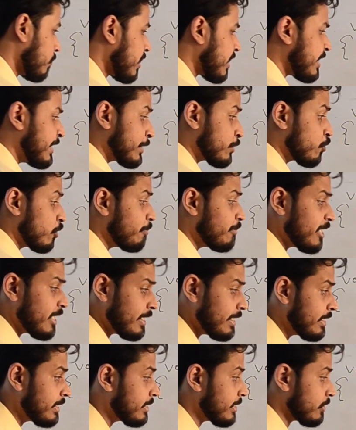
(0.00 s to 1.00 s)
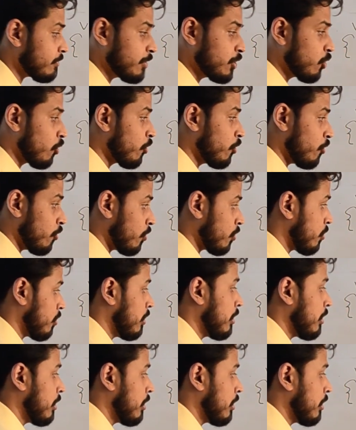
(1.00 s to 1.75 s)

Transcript: It could be anything. We don't know.